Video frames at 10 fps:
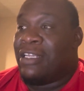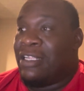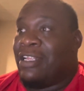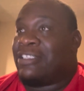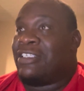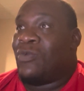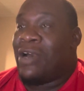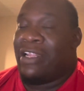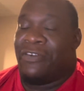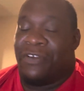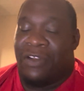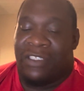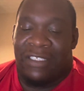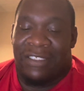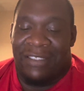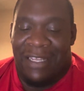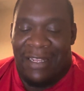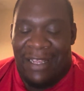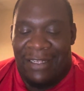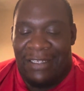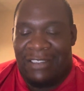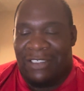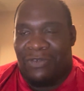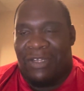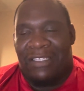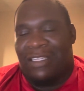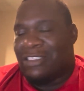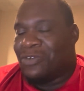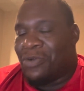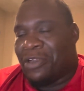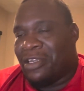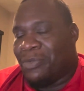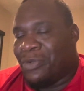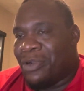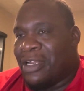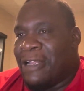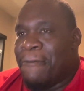let's see why they failed the test. That doesn't work anymore.